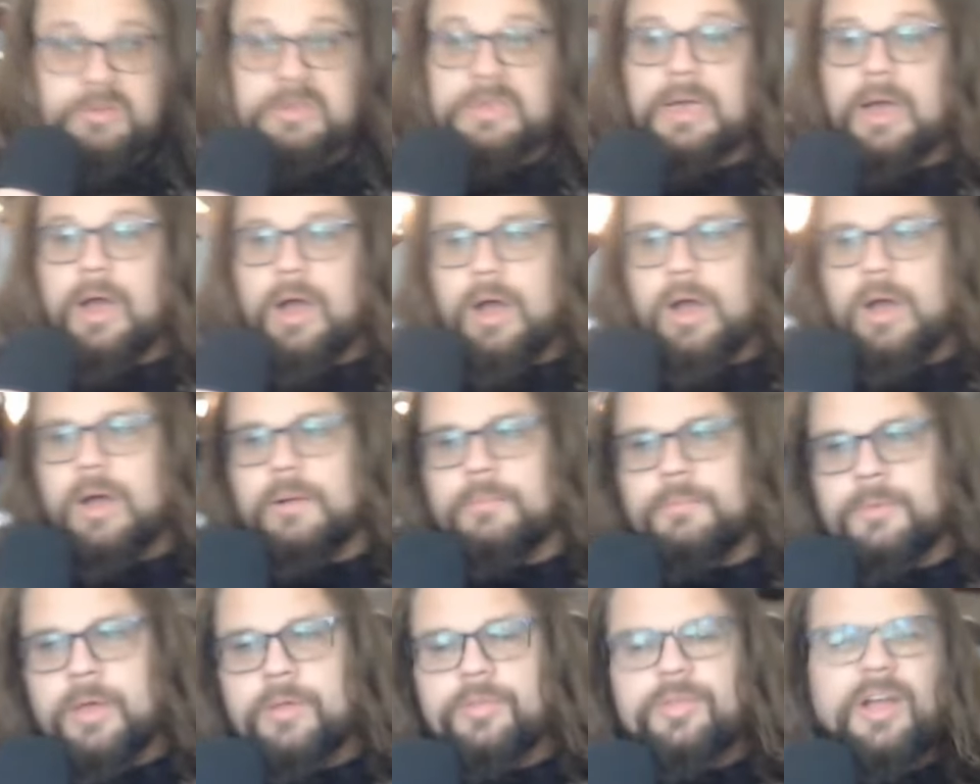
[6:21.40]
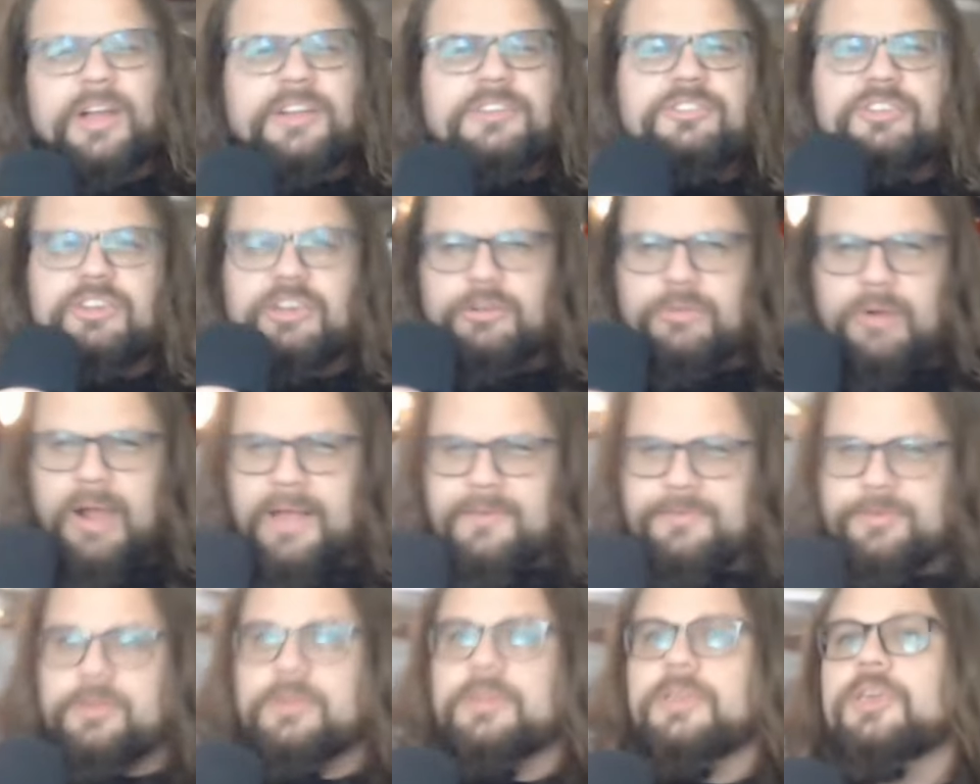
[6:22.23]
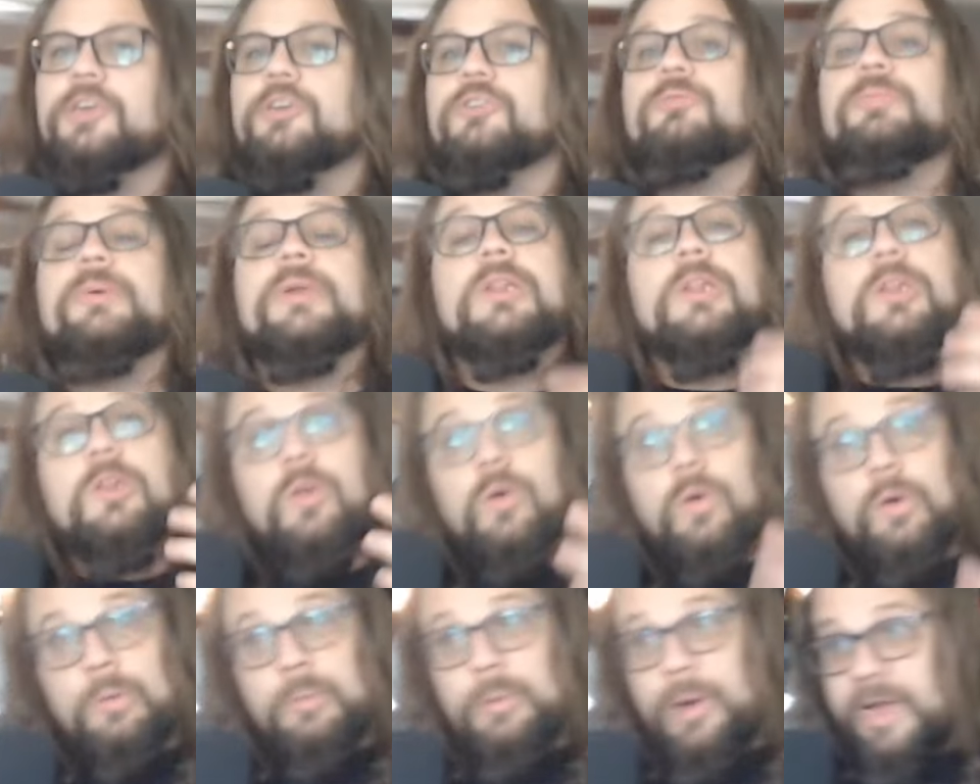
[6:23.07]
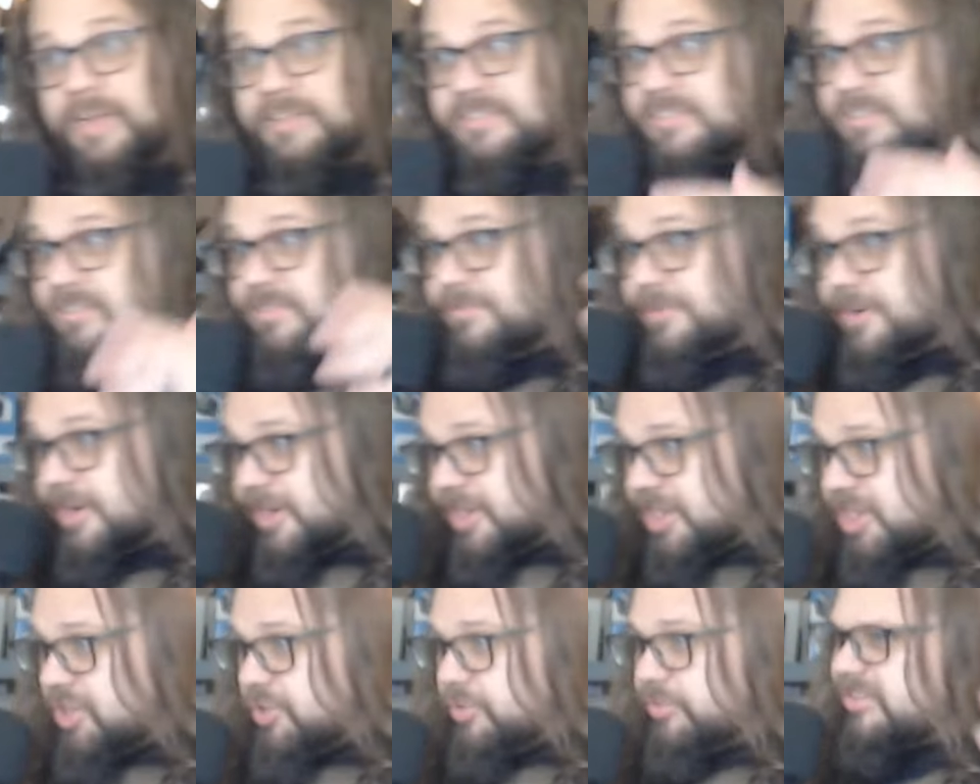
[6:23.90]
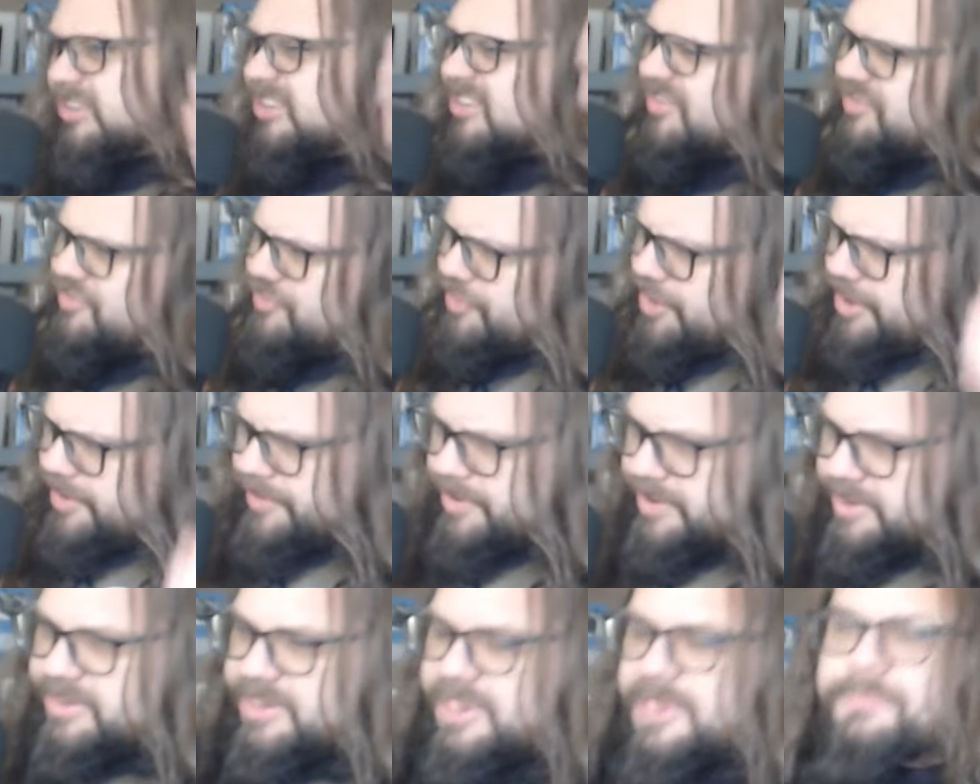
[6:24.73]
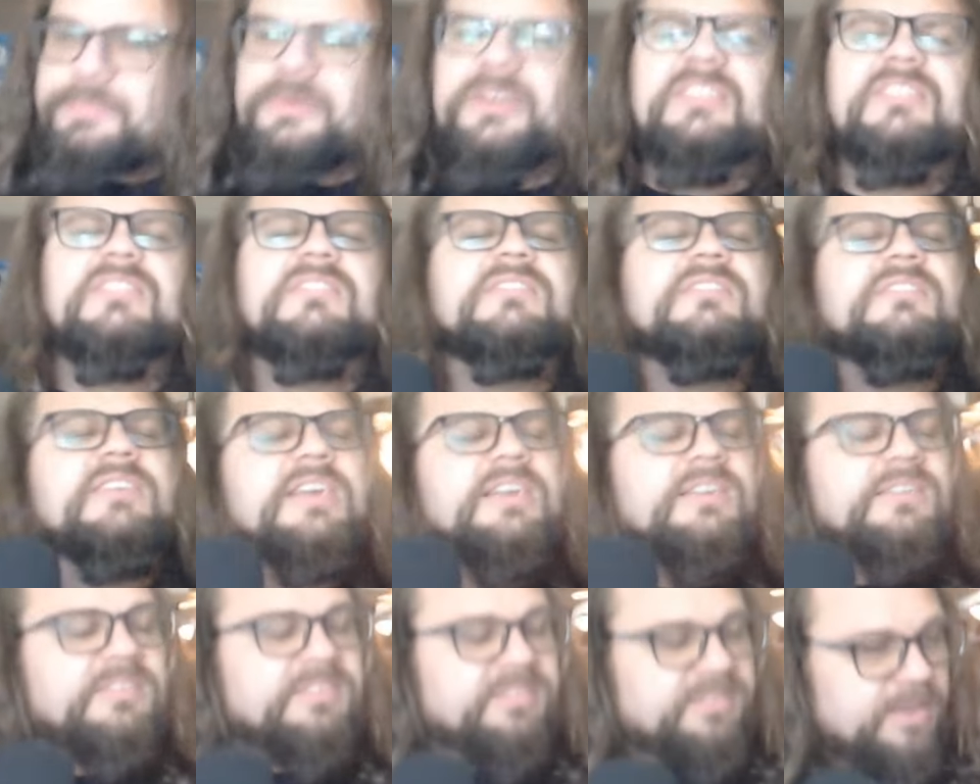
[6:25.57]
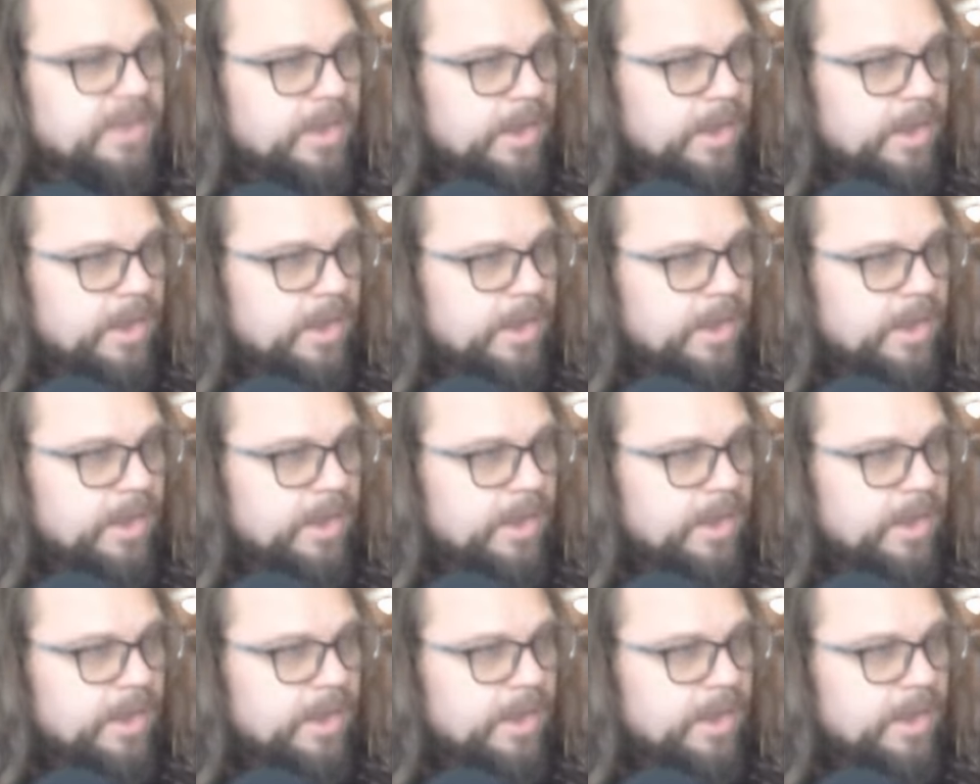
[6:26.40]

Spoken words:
Not geographically huge, but lore-wise, it's very huge. It's very deep. It's dense.